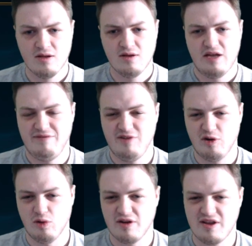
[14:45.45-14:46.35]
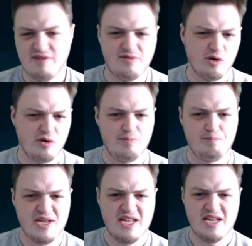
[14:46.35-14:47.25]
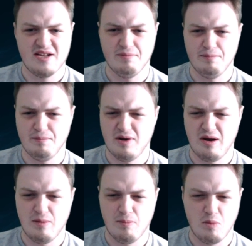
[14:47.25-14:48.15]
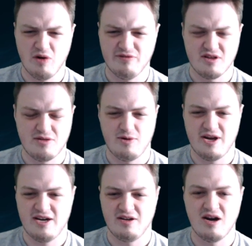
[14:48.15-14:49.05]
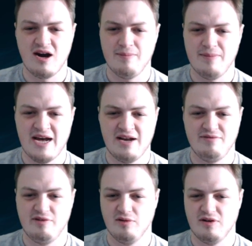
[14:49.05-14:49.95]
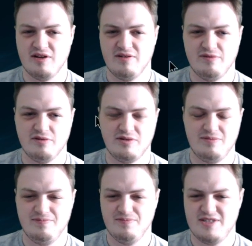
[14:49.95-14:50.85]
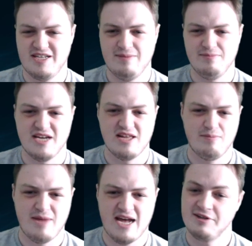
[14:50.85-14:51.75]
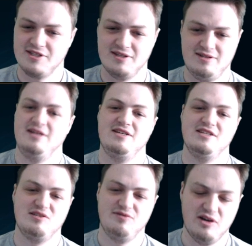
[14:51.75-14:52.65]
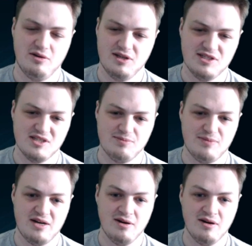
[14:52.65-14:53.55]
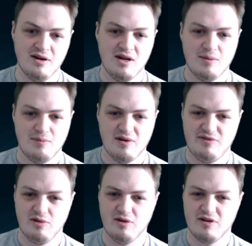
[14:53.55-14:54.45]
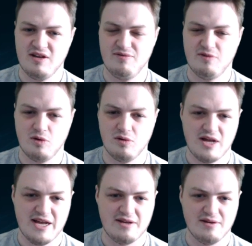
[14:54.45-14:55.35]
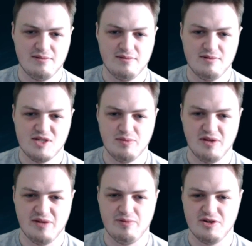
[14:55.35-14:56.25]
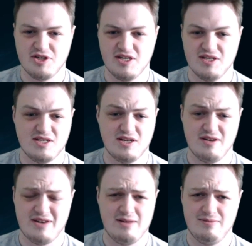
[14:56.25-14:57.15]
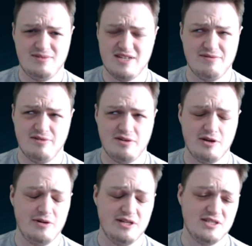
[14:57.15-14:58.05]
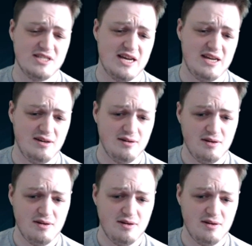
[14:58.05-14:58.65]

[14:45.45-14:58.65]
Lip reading: If you're looking for being more of a threat in combat, if you're looking for team deathmatch, then I guess Fearless is better. But if you're looking for like split pushing and stuff, I'd definitely go Insight.